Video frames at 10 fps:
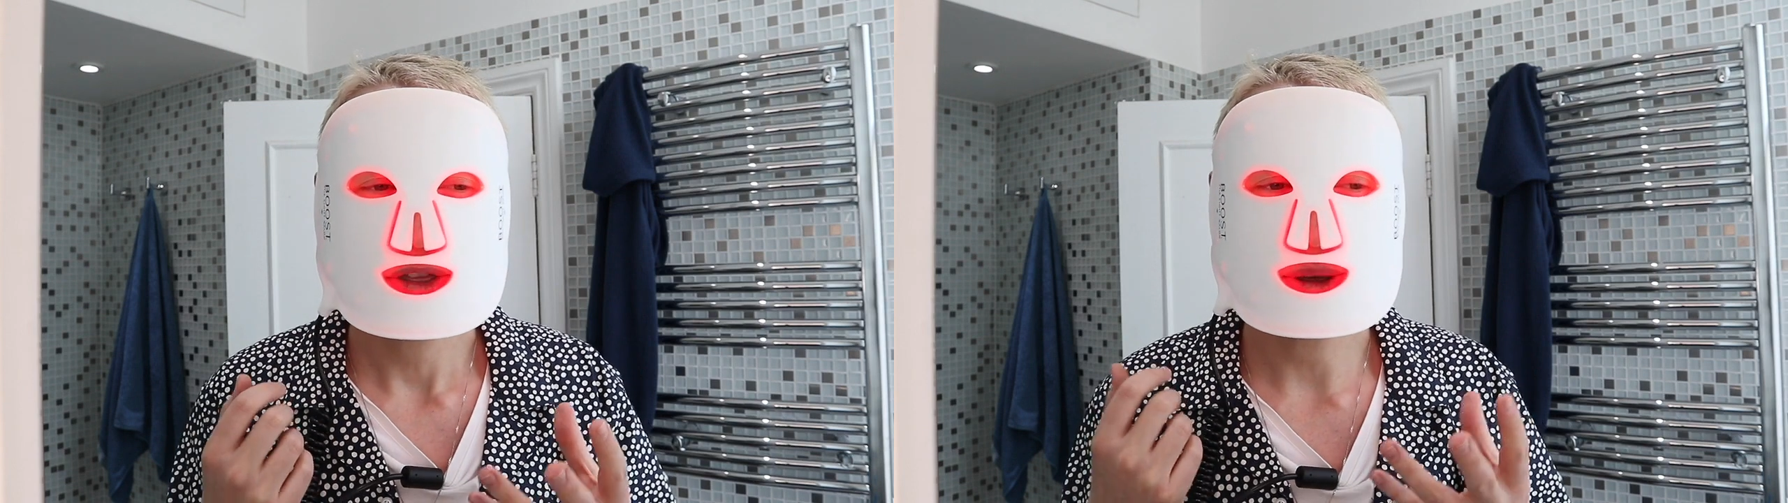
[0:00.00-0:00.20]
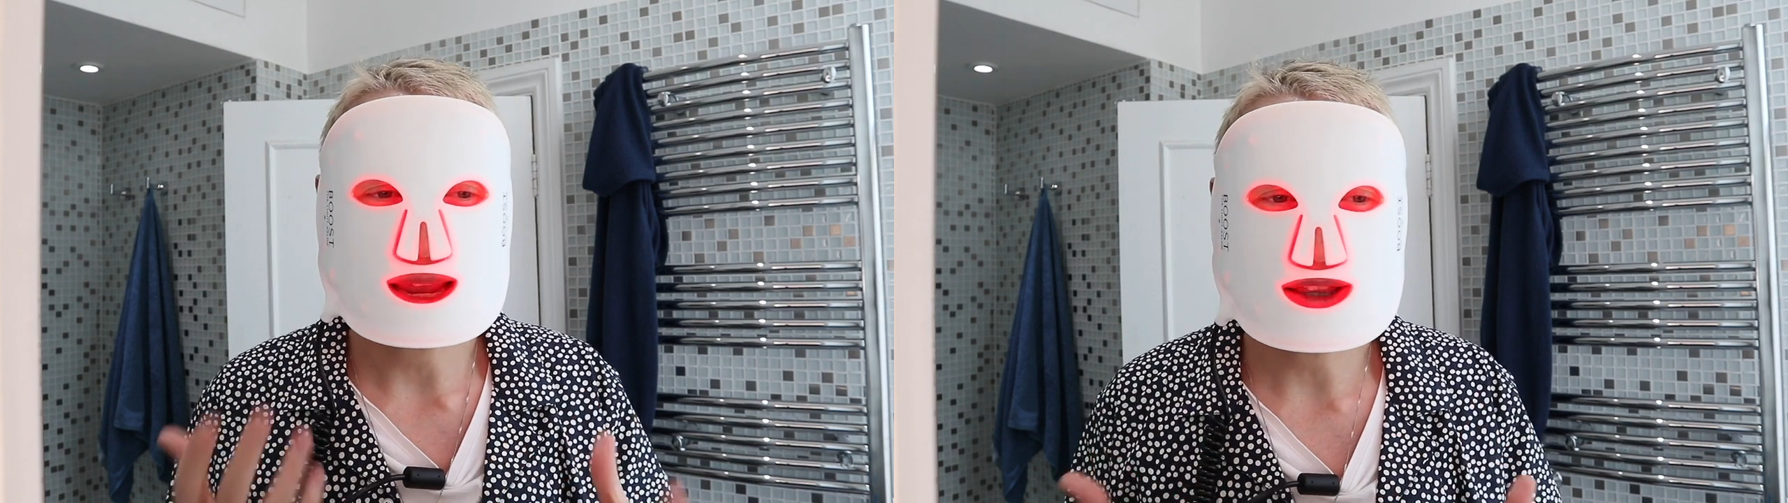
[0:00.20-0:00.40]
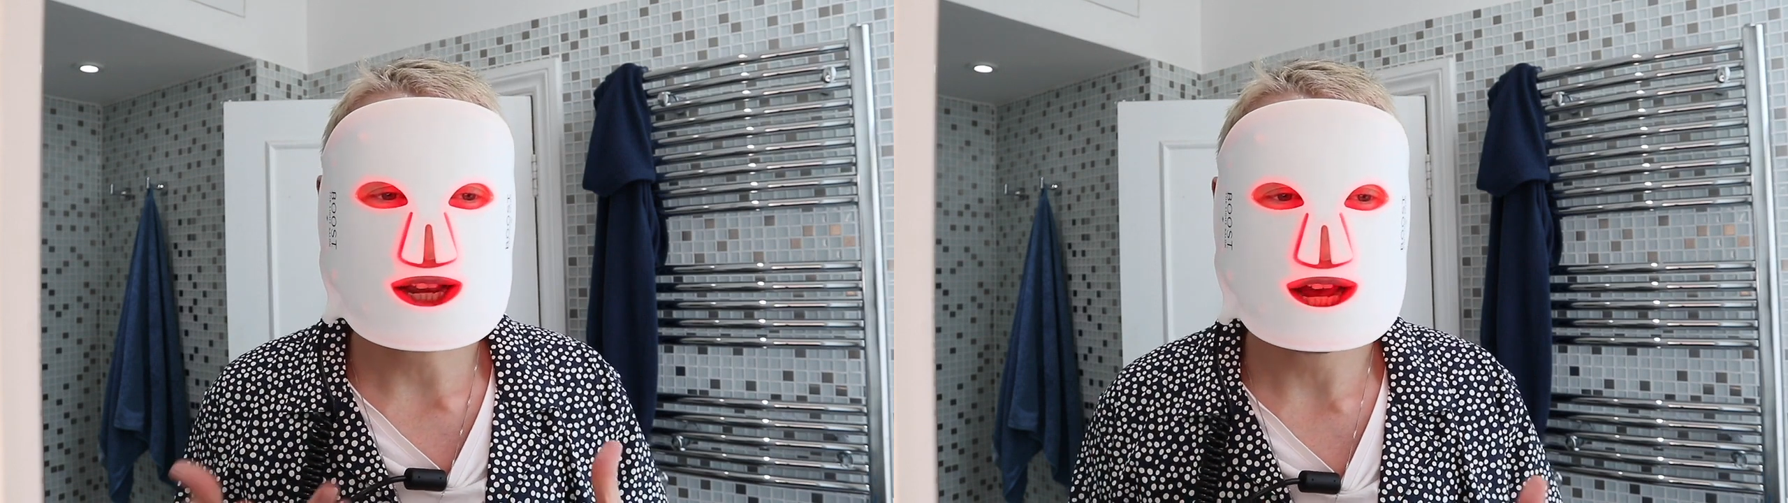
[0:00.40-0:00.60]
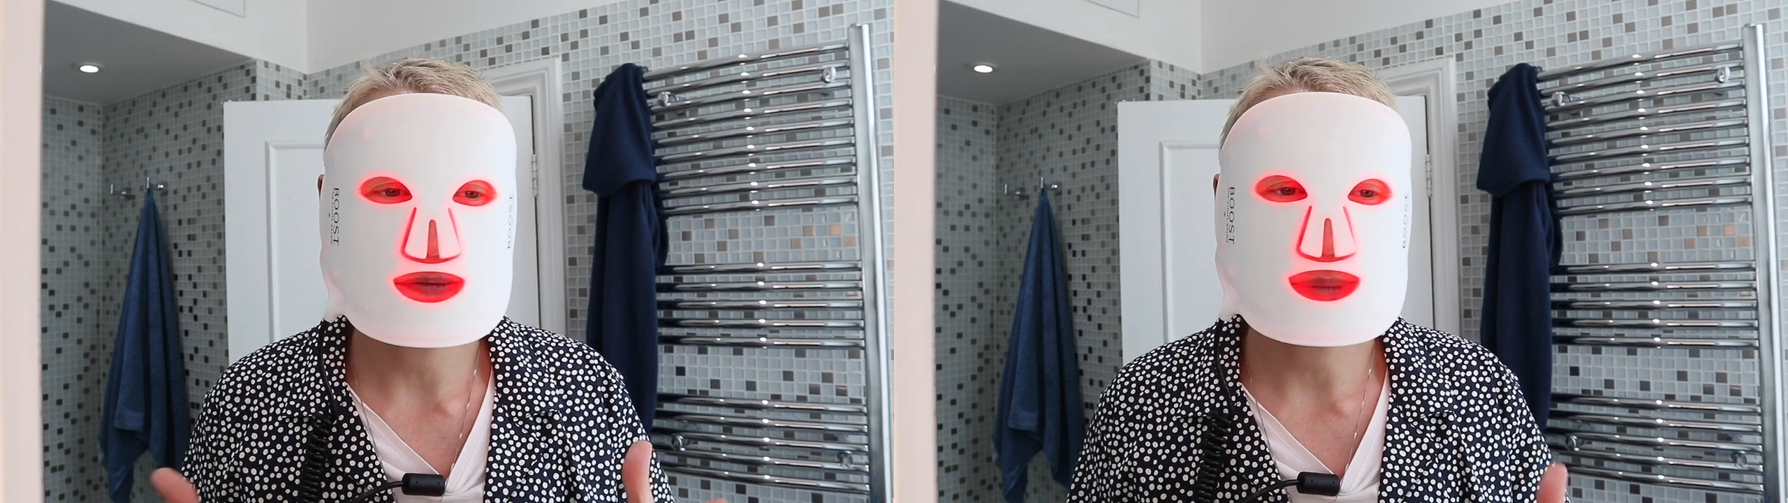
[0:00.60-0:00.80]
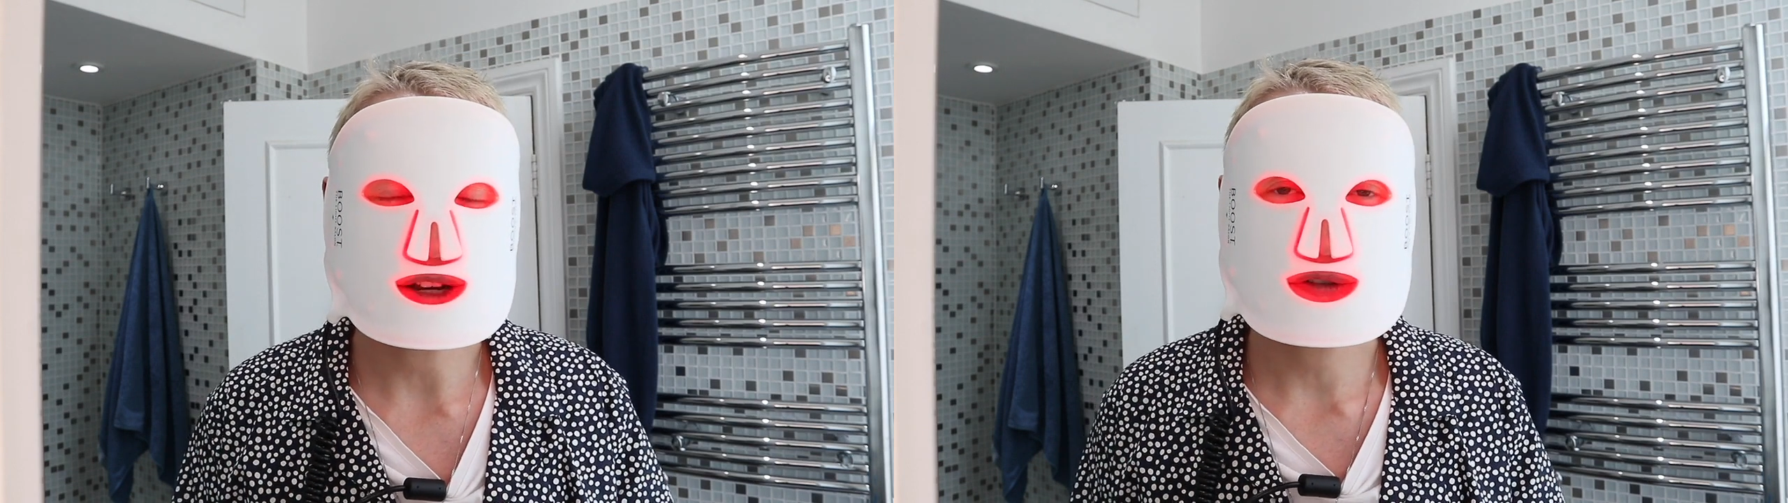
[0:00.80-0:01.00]
the main kind
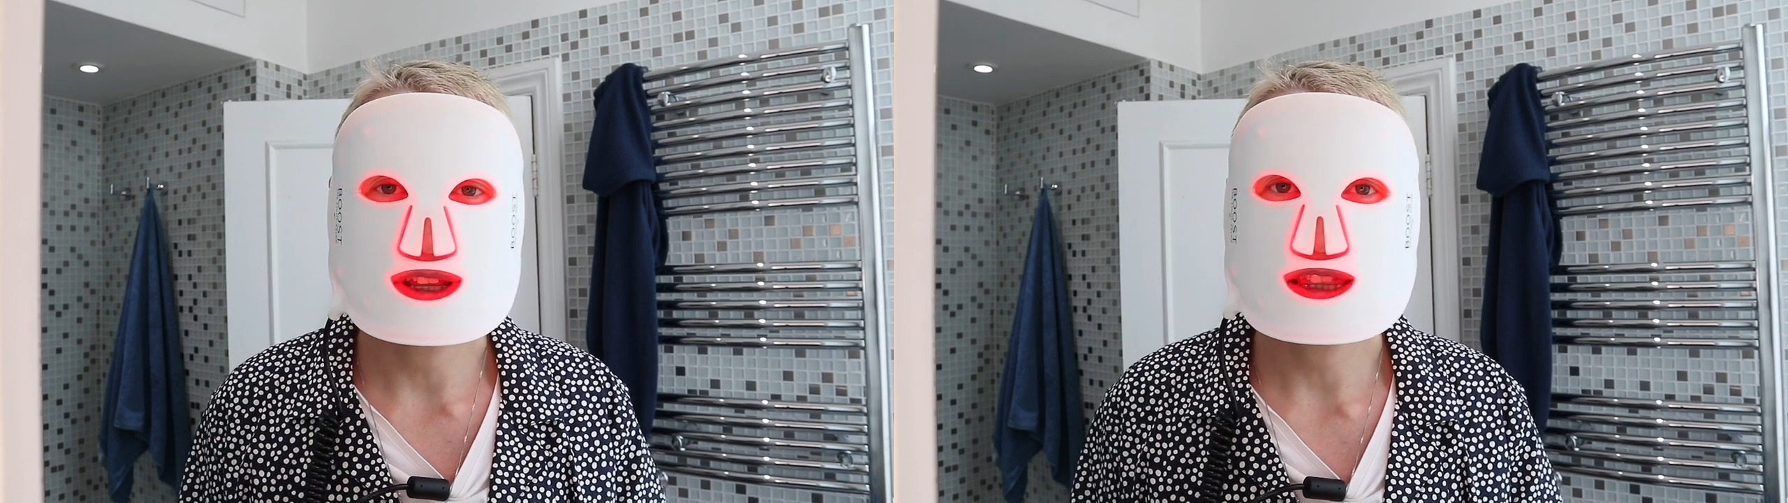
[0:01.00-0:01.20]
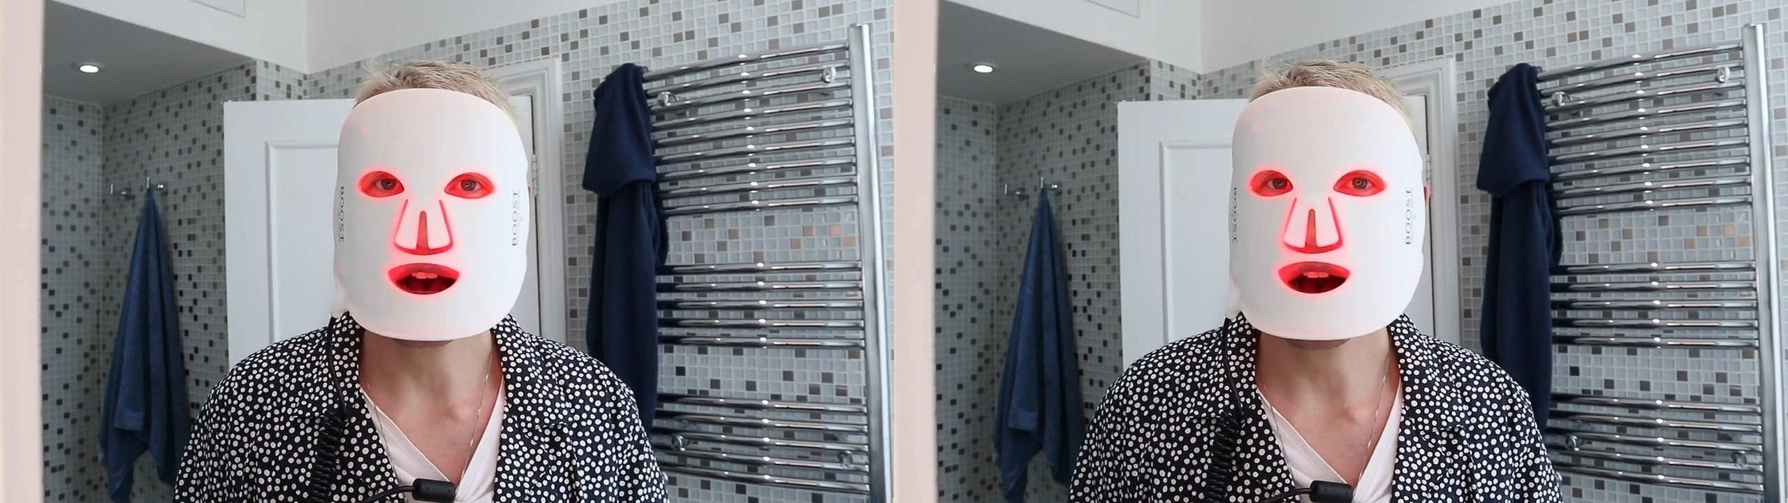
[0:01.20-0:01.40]
of benefit that